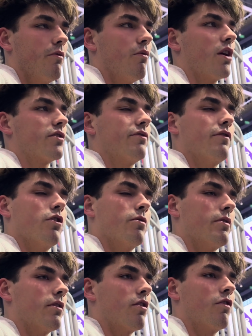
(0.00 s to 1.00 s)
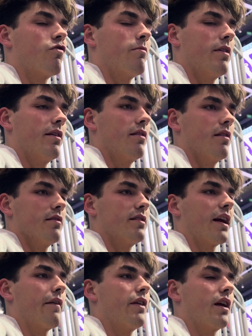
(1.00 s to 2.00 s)
watch the film and learn from it and
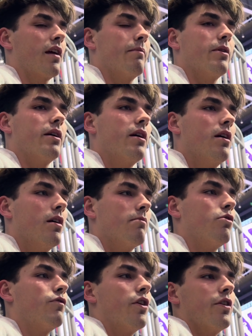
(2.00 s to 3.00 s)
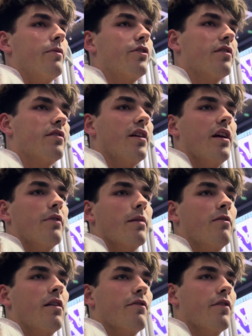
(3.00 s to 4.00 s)
take everything in, but move on to Michigan State. We got
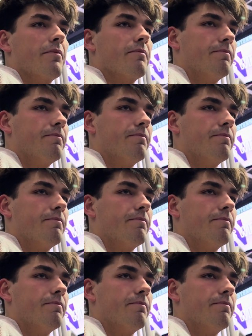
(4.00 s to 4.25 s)
to be ready for them.